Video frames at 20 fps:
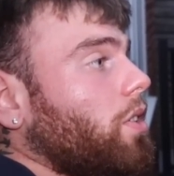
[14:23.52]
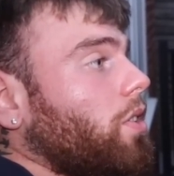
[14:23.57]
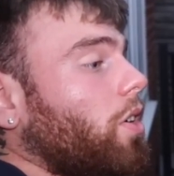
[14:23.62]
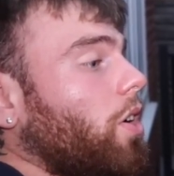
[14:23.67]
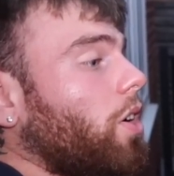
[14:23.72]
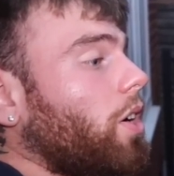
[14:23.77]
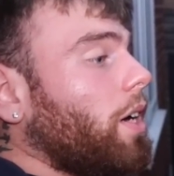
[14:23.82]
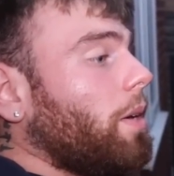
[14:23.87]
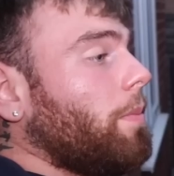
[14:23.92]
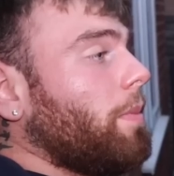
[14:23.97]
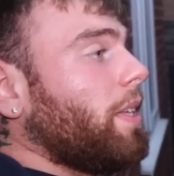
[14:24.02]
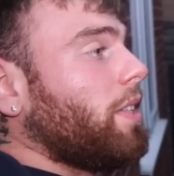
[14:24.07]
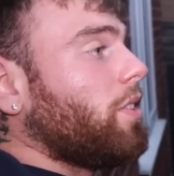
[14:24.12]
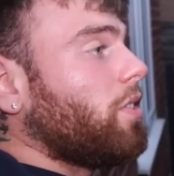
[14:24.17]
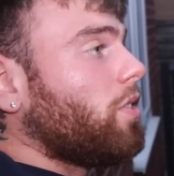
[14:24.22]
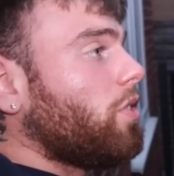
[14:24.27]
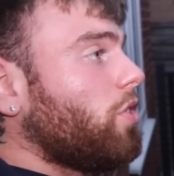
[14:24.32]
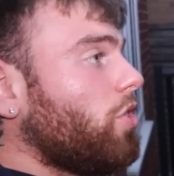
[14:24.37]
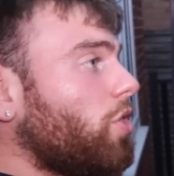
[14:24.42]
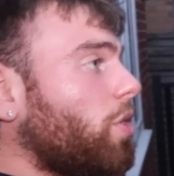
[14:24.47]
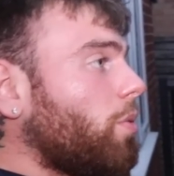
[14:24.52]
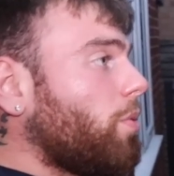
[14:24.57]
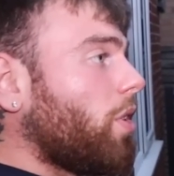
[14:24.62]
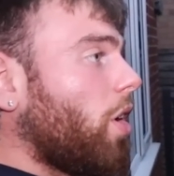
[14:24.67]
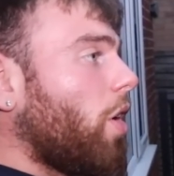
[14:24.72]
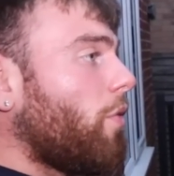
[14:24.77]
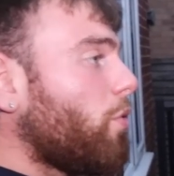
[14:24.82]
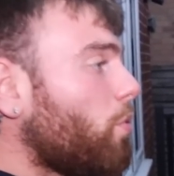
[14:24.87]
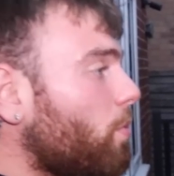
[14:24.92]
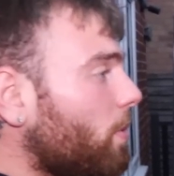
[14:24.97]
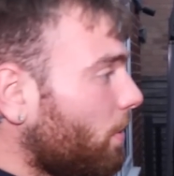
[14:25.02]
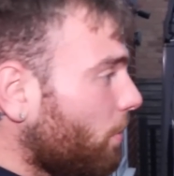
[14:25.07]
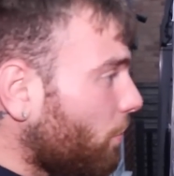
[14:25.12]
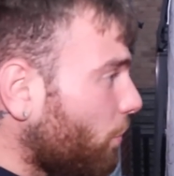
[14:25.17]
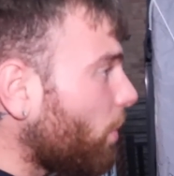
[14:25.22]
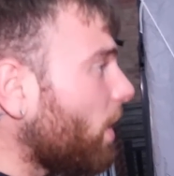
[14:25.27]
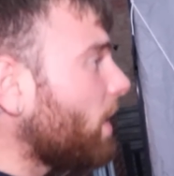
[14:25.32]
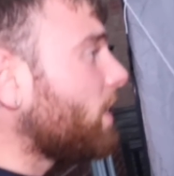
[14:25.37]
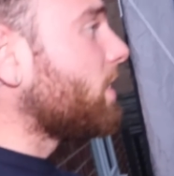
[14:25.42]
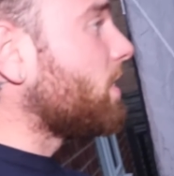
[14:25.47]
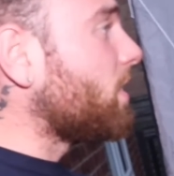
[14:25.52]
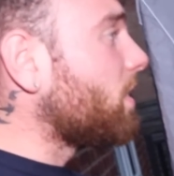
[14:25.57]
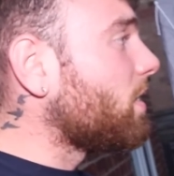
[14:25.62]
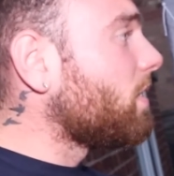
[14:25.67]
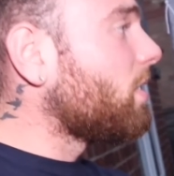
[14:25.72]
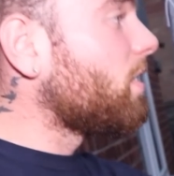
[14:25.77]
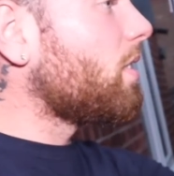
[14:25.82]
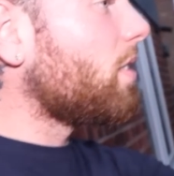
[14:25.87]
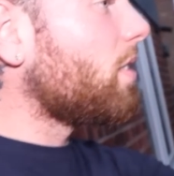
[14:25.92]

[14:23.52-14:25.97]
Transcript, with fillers: You're hurting me. You don't want to. I thought we were friends.